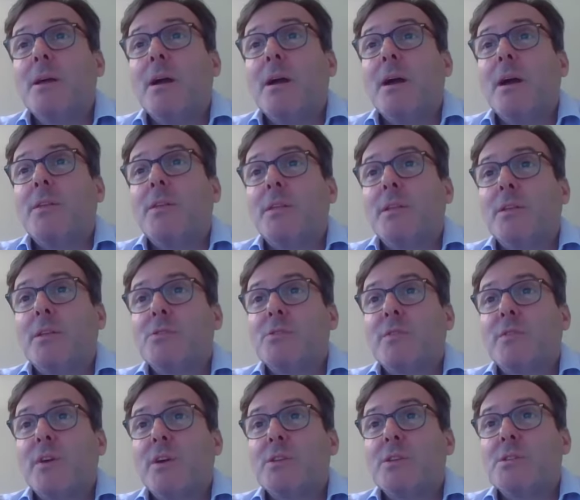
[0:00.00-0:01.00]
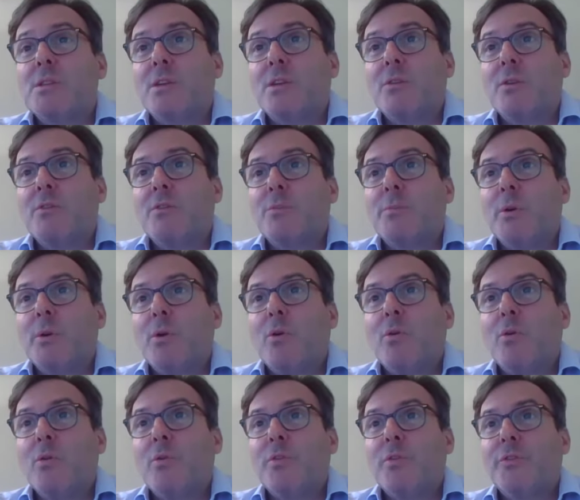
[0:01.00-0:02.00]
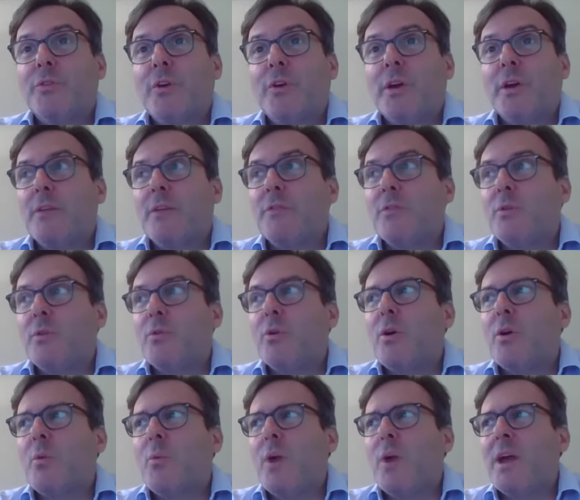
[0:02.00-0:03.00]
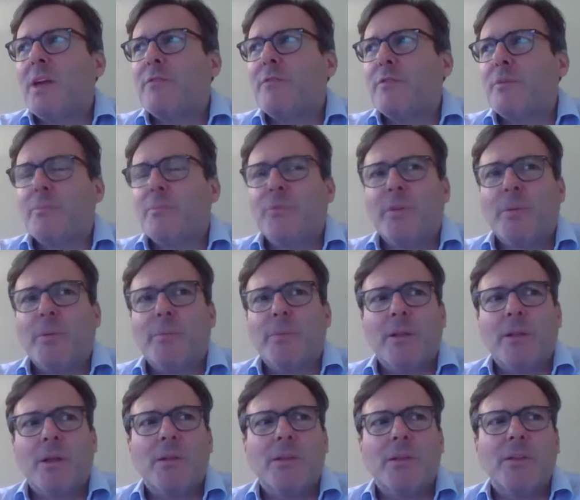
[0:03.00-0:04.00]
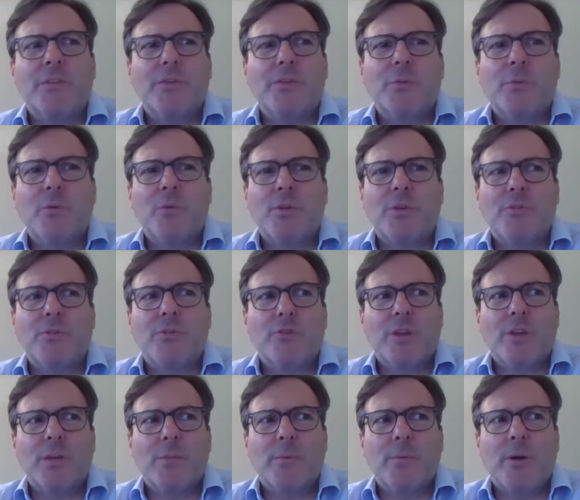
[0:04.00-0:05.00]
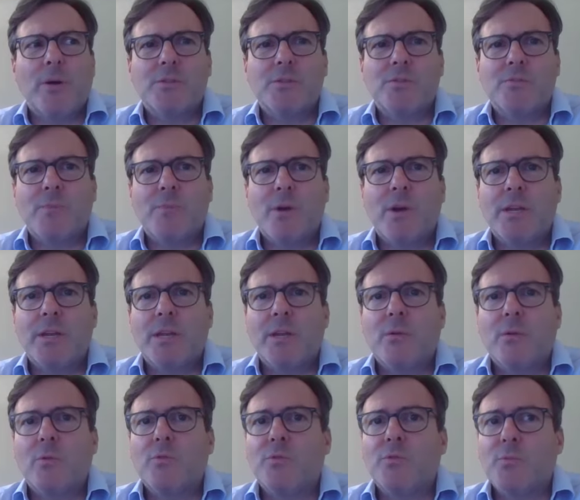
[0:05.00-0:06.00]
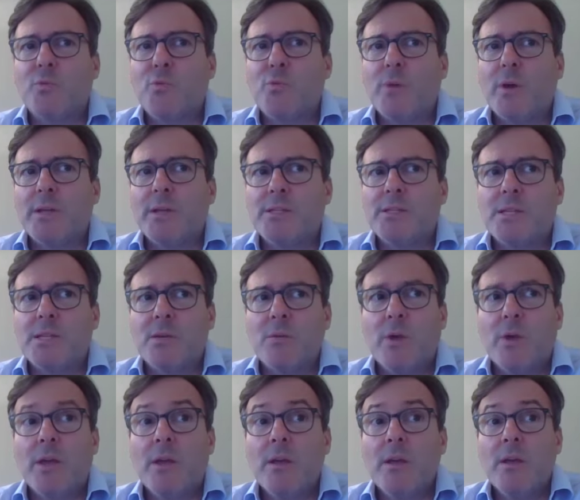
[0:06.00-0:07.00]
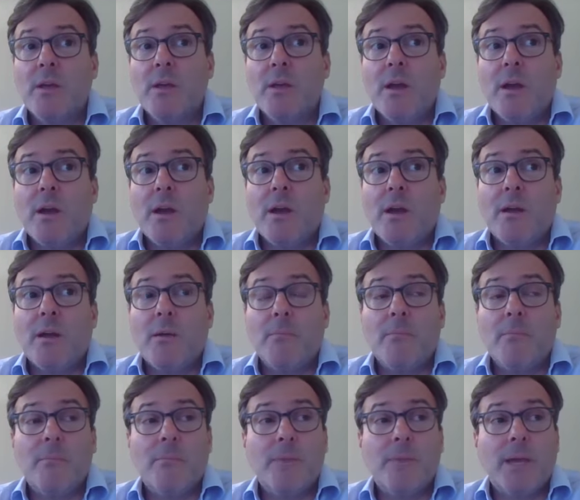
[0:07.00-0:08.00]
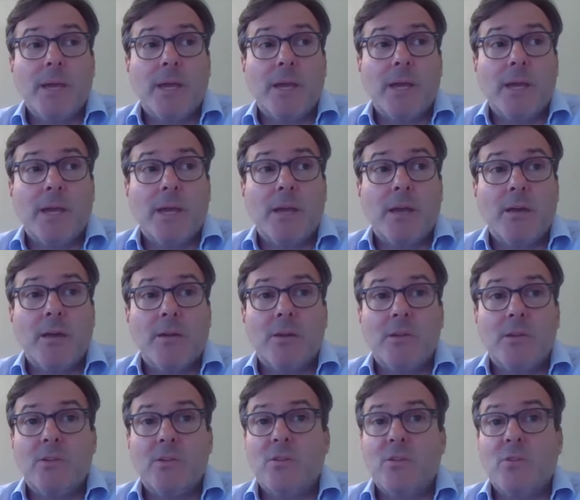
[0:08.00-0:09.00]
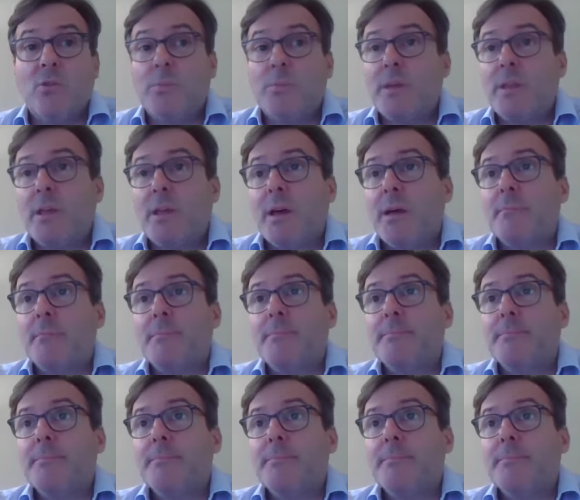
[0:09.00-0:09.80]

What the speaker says: I think that's the first thing. You have to be on the site. If you're away from something, and this is one of the tricky parts of mining, small mines anyway, you've got to be there.